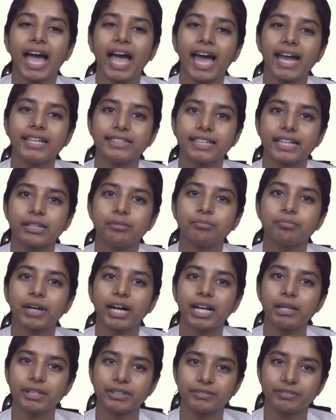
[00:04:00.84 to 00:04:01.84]
And then
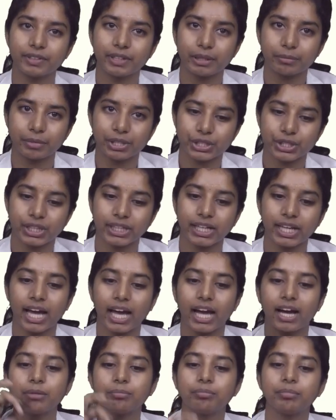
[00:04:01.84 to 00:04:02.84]
pulp inflammation
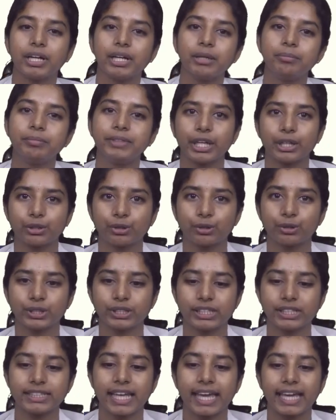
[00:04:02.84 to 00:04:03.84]
or pulp
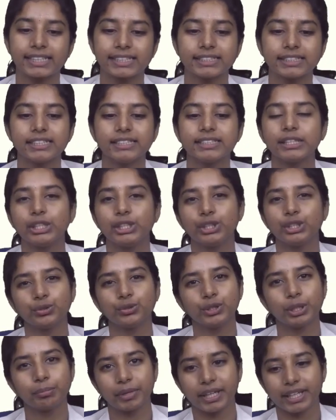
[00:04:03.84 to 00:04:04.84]
necrosis extends into
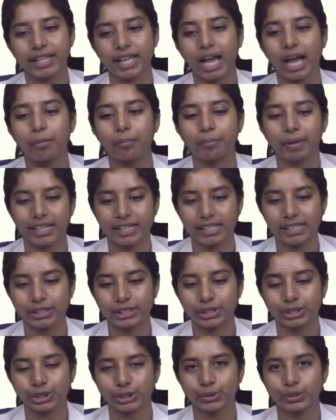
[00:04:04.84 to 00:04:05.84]
the
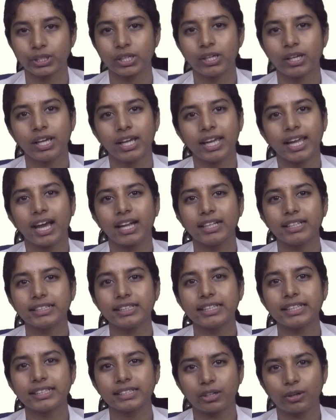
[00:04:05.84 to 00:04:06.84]
periapical tissues,
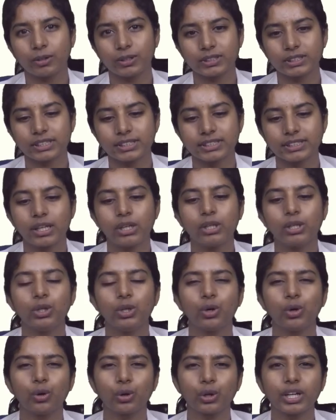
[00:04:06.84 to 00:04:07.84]
and it causes a
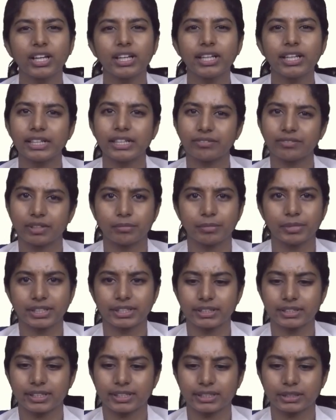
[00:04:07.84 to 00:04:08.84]
local
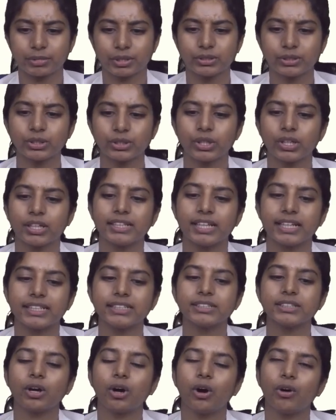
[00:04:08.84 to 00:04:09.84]
inflammatory response that
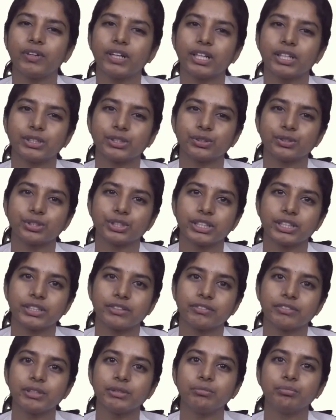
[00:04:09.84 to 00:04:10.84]
is often
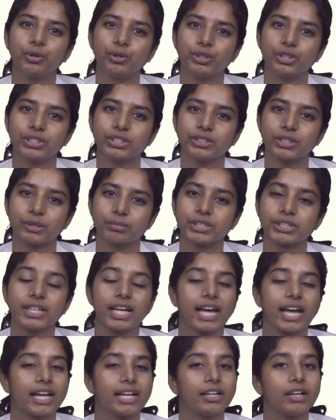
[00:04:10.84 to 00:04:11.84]
associated with bone
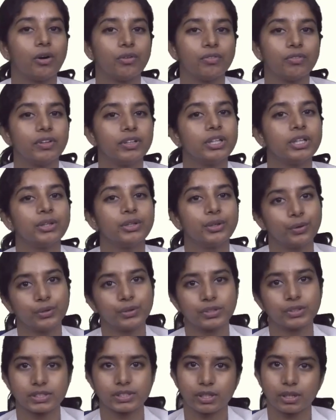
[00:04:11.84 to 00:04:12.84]
resorption and often
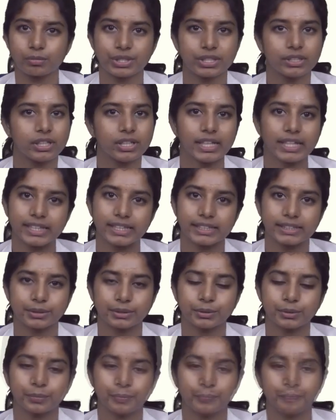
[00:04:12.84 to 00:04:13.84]
root resorption
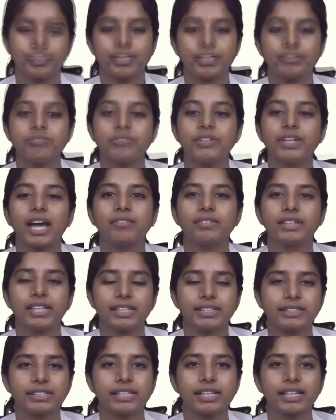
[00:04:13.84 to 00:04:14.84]
also. Then we have
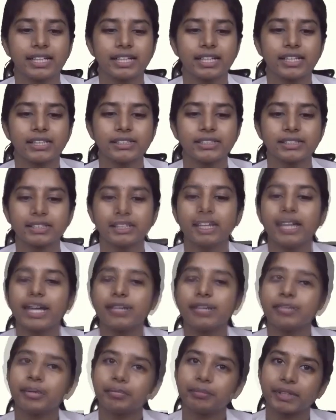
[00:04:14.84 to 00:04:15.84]
lateral canals,
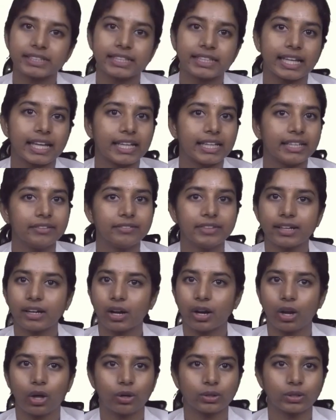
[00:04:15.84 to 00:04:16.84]
can be present anywhere
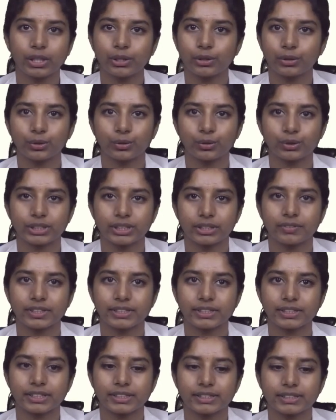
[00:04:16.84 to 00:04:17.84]
along the root
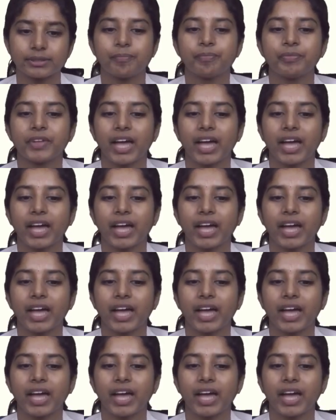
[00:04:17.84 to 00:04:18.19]
surfaces,